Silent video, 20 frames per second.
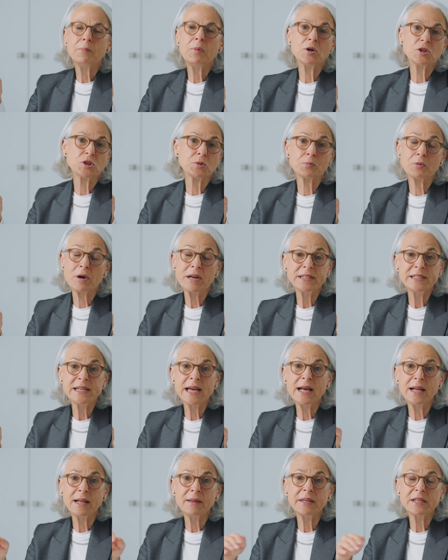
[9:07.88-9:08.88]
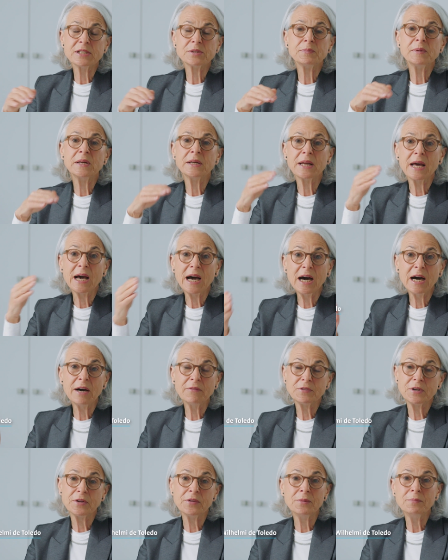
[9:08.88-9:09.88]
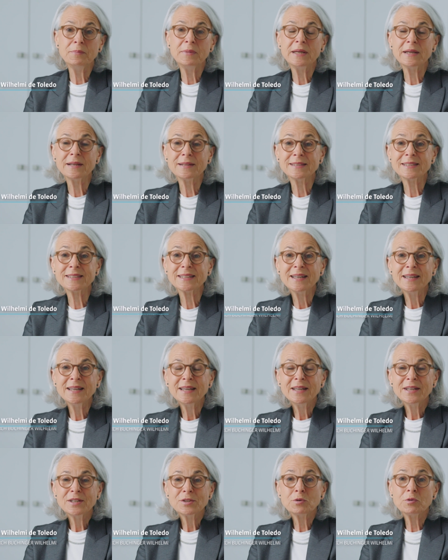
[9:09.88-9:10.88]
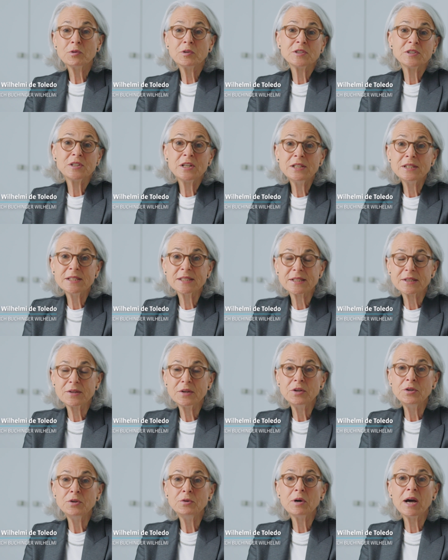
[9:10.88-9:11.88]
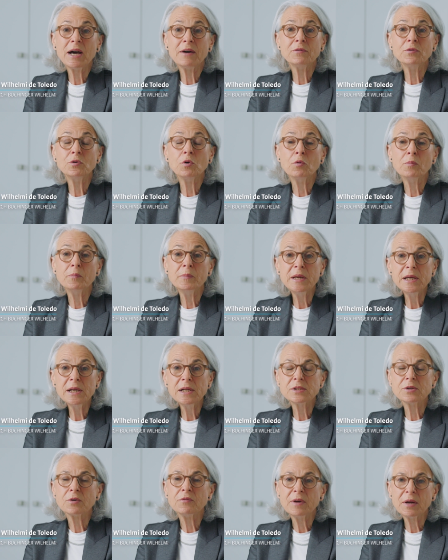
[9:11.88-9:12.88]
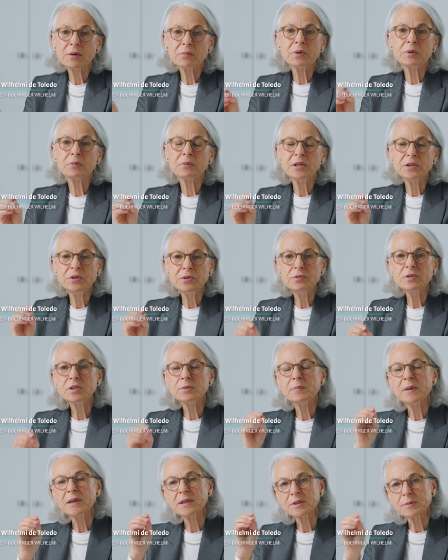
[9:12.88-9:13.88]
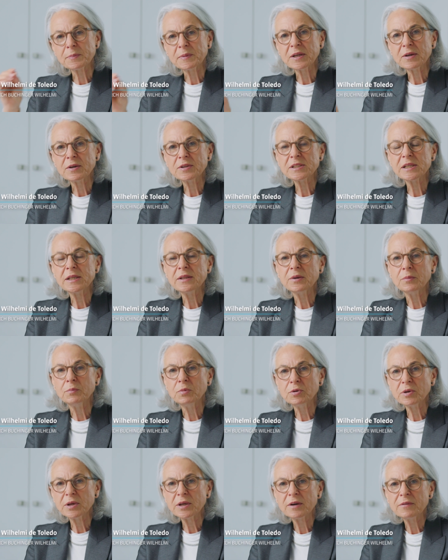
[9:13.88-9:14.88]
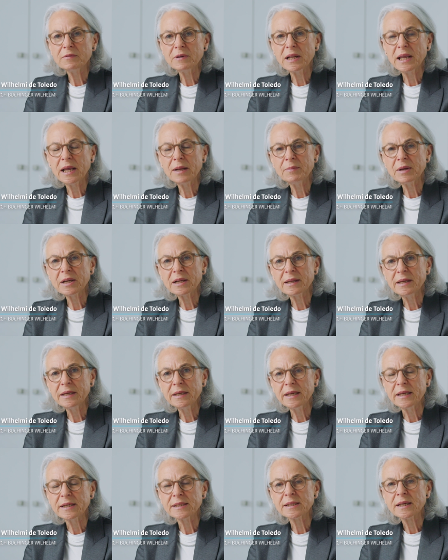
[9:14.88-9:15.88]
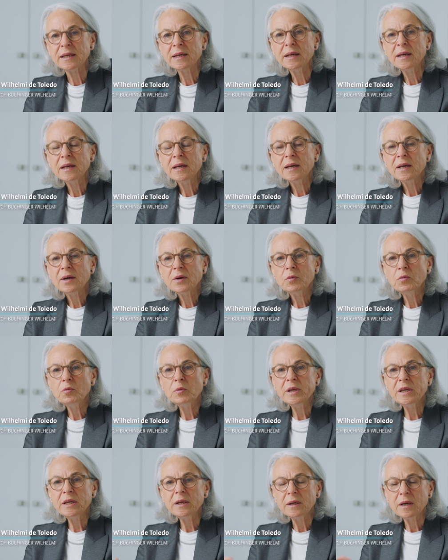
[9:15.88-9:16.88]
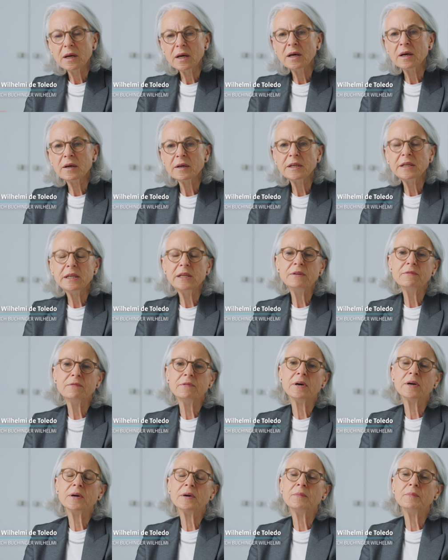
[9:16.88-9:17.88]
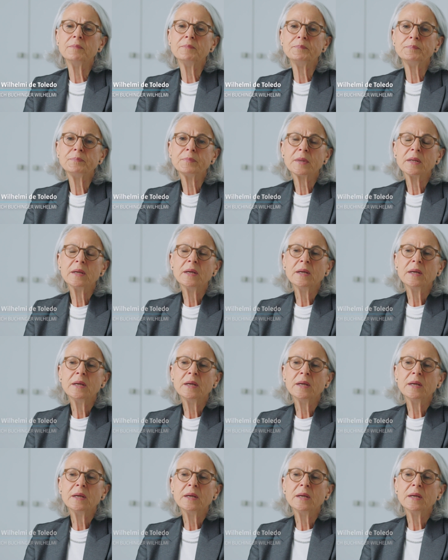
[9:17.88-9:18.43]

postprandial, this means after the meals. So since you have no meals or very reduced meals, because in the Bohringer Wilhelmi clinics, we uh, give um,